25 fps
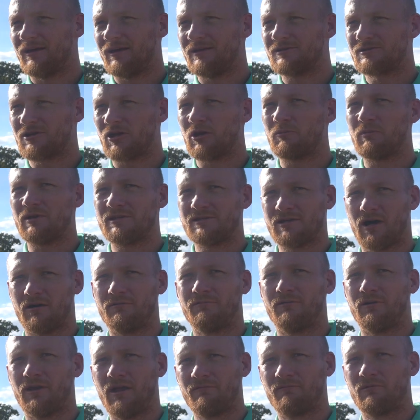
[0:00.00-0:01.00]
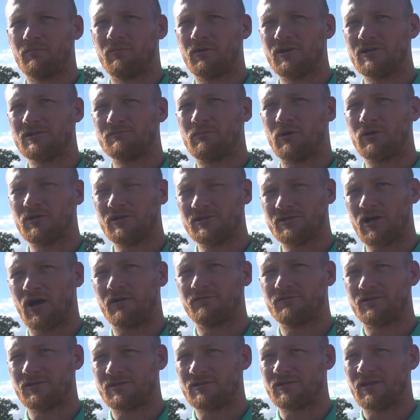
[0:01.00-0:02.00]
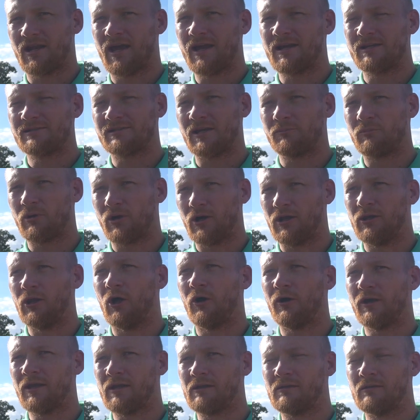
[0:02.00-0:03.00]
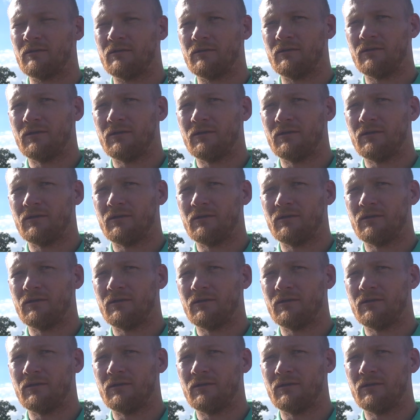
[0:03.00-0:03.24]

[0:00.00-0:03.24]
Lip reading: going to be tough on everybody's bodies after today, because they put a lot in,